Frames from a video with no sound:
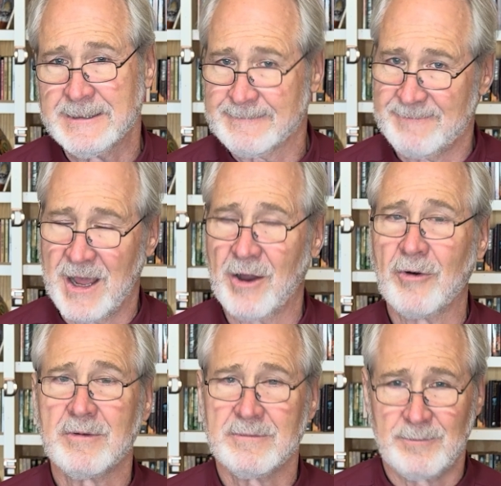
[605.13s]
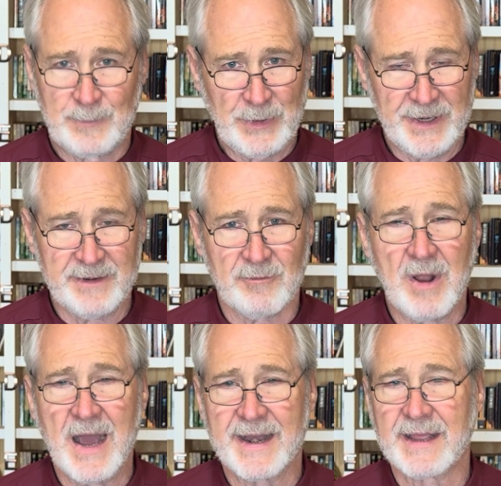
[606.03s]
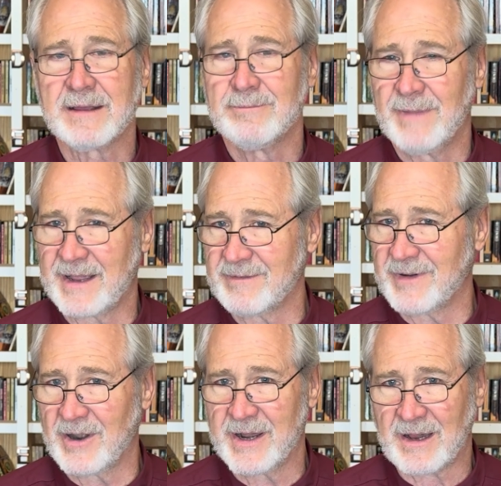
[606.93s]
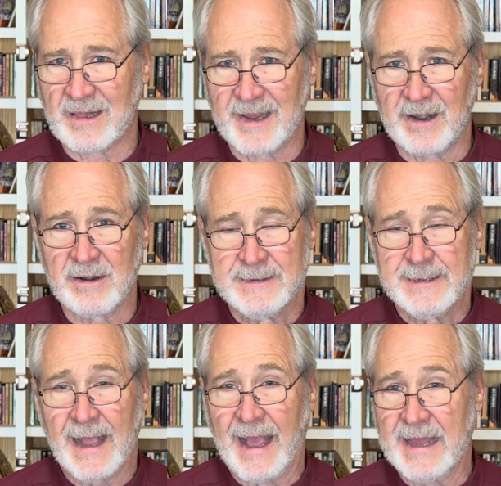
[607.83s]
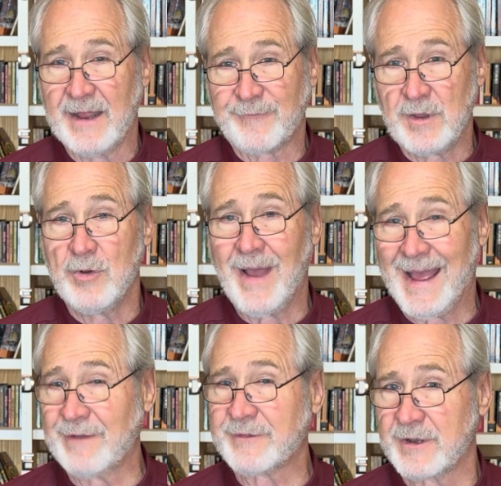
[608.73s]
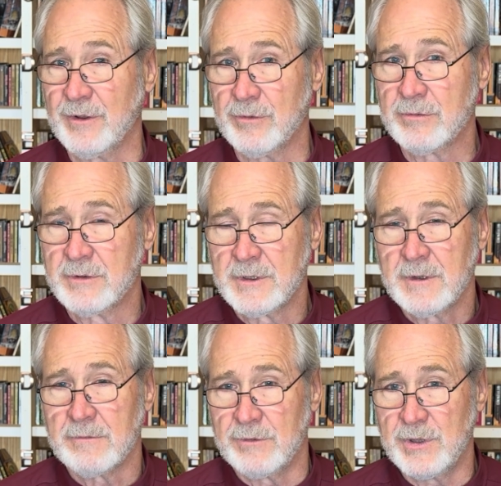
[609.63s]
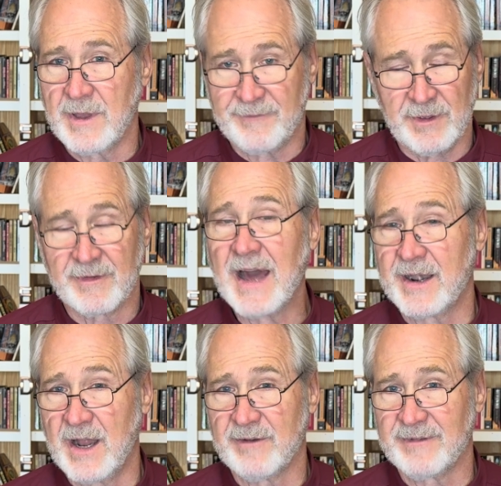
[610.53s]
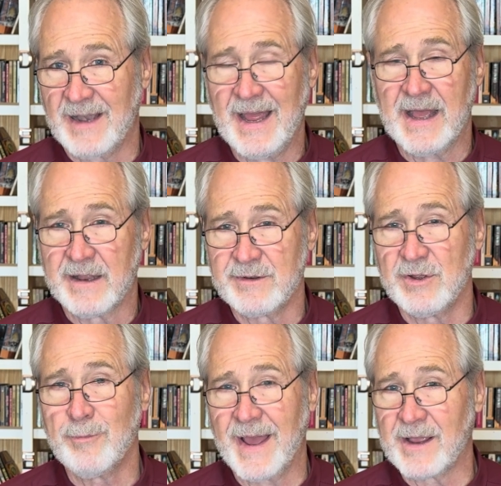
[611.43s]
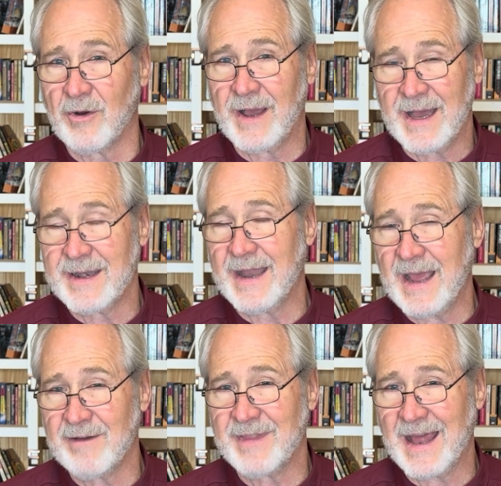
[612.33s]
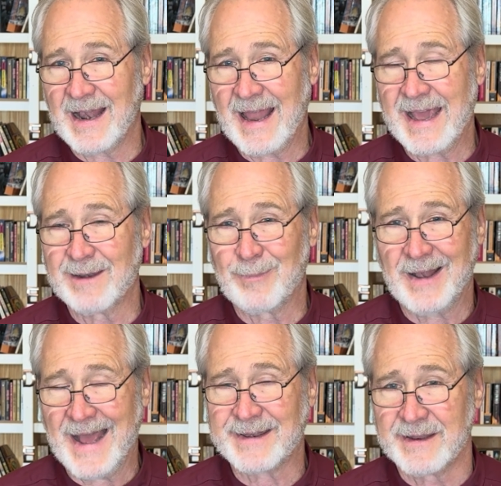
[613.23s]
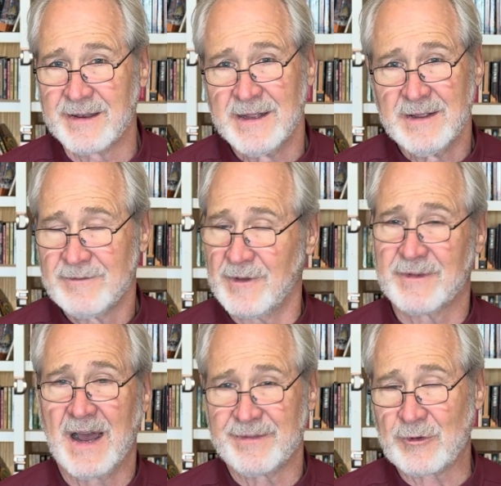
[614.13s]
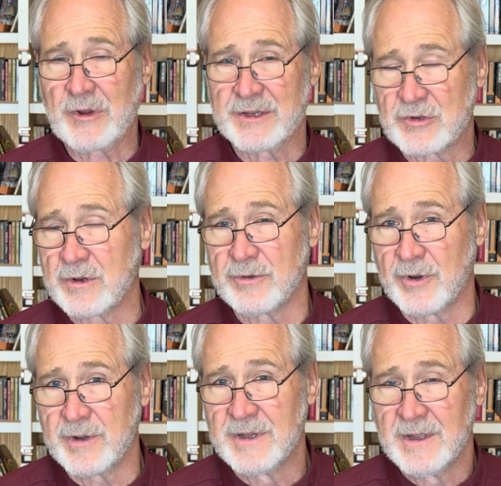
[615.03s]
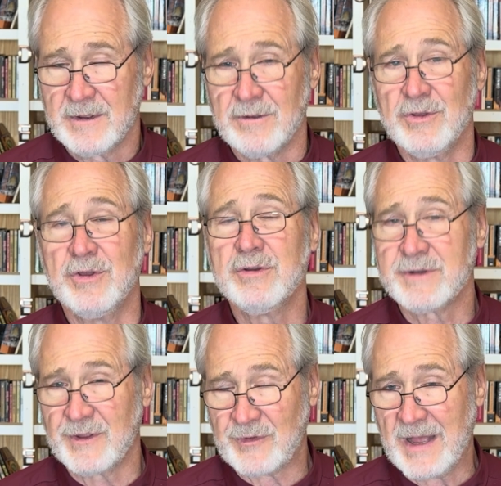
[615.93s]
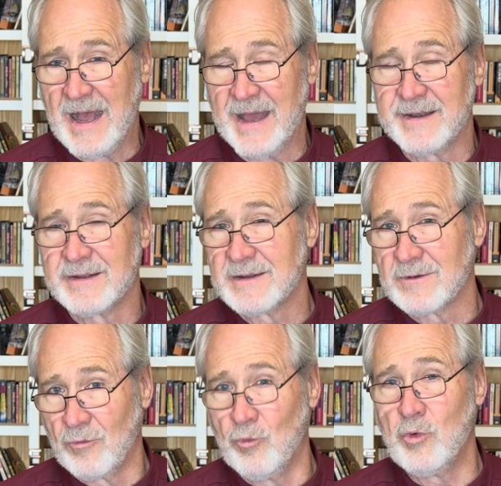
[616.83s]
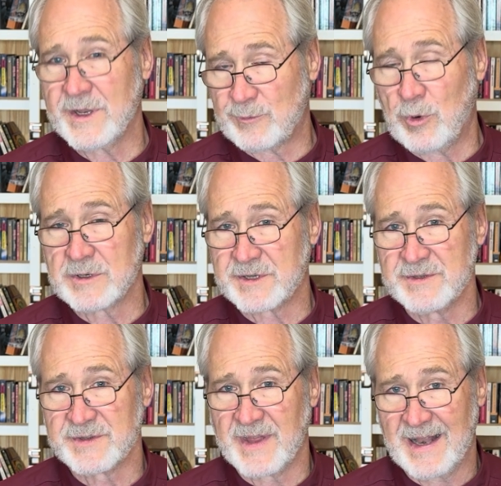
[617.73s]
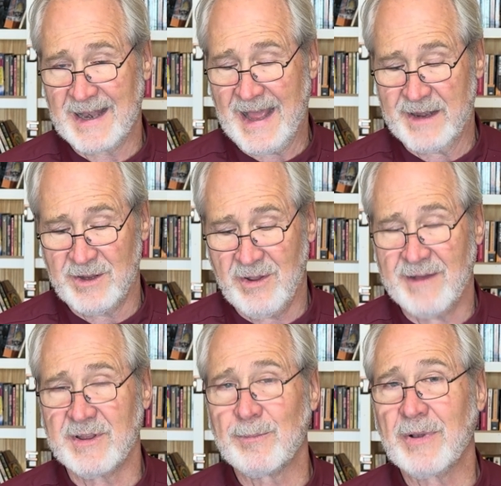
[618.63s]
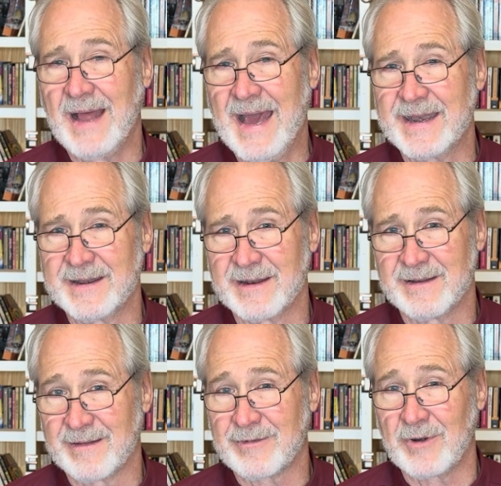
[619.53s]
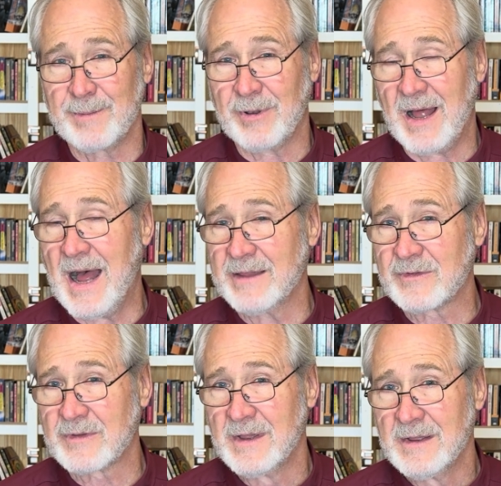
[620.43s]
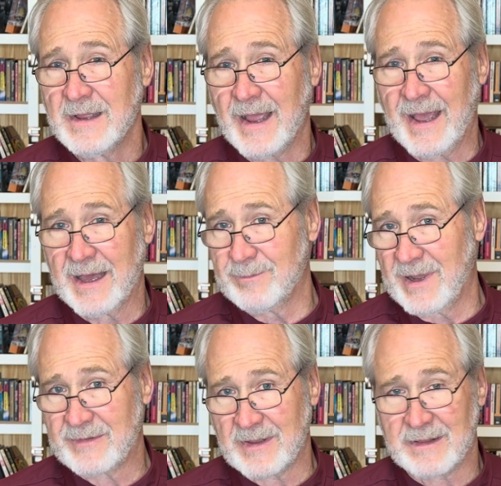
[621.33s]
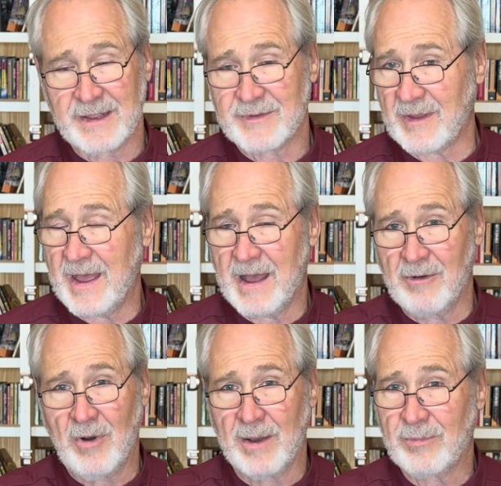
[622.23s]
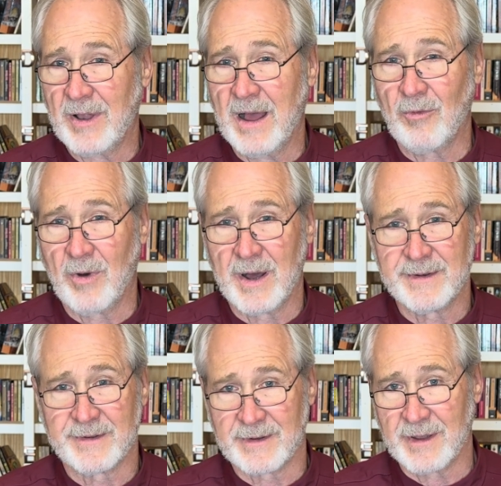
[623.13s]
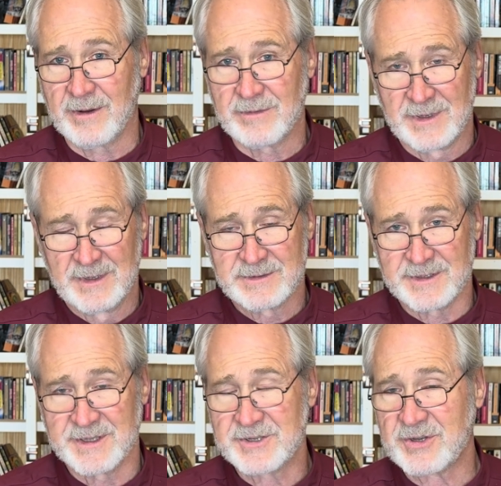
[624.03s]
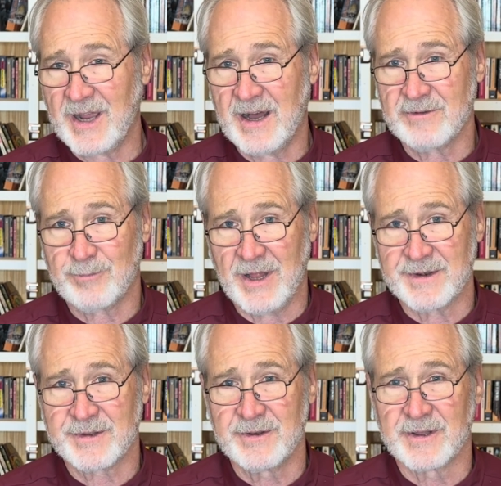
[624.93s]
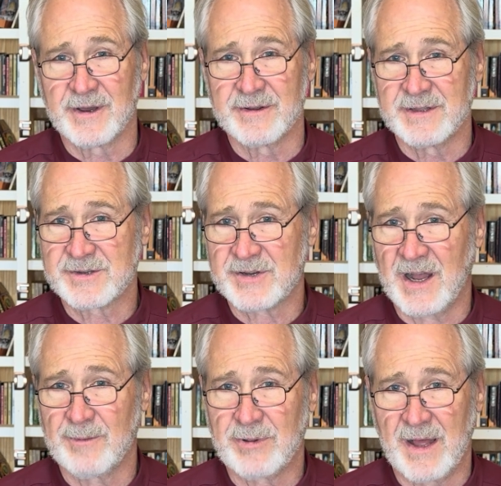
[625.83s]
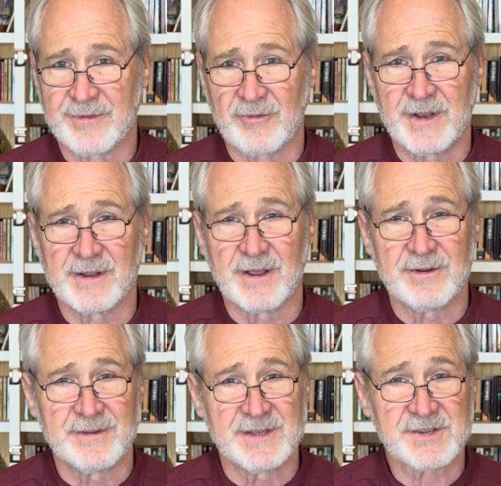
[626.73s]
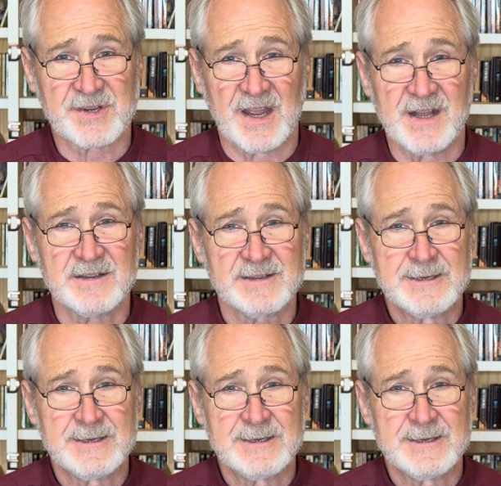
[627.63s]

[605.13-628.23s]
No, put it in writing, make it very clear. And if you have to, if you've got enough land, you may go ahead and have that land platted. If you've got 3 children, you decide which portions of that land. You have it platted into 3 plots and basically say, I want plot 1 to go to this child, plot 2 to go to this child, plot 3 to go to this child.